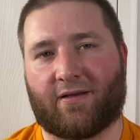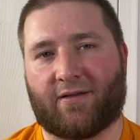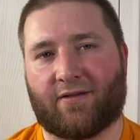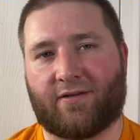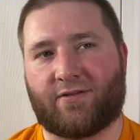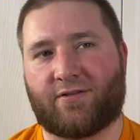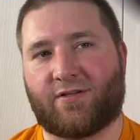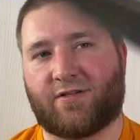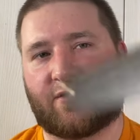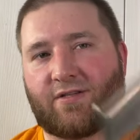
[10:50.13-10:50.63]

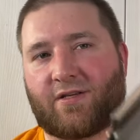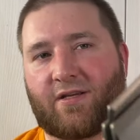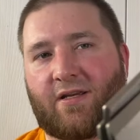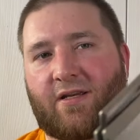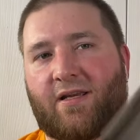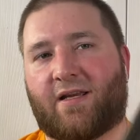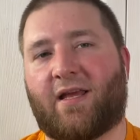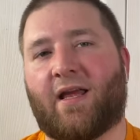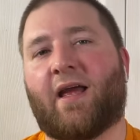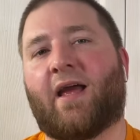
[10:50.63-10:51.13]
They're just
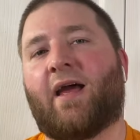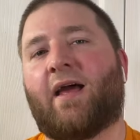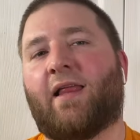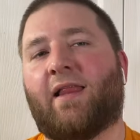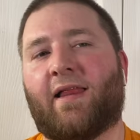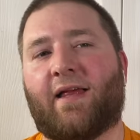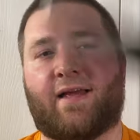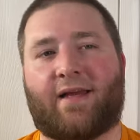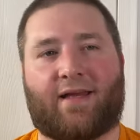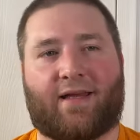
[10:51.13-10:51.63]

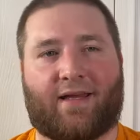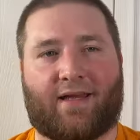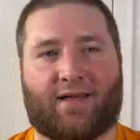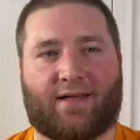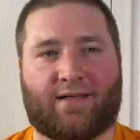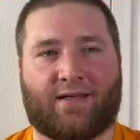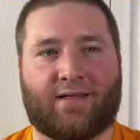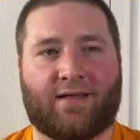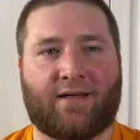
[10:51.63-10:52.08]
killing it.